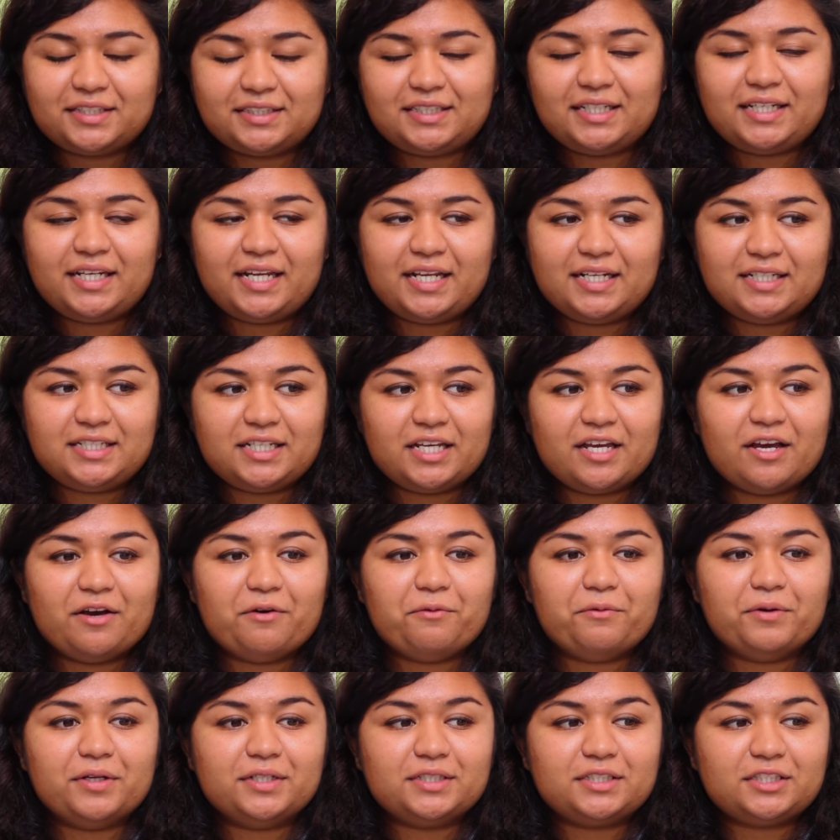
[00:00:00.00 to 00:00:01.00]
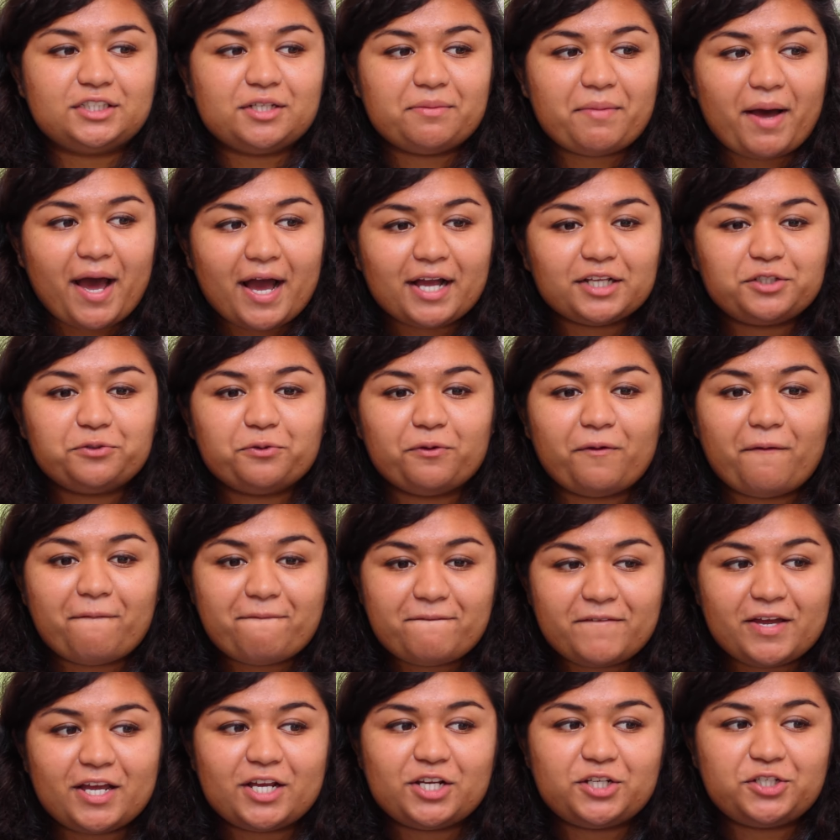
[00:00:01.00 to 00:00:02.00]
seen in India was some actual
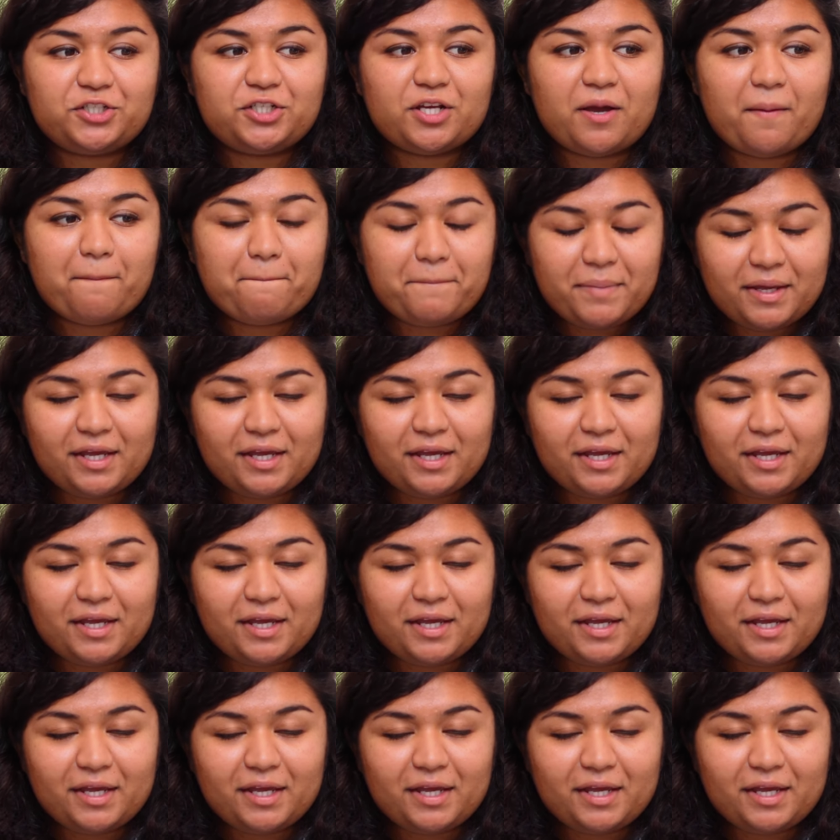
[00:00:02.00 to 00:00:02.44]
fish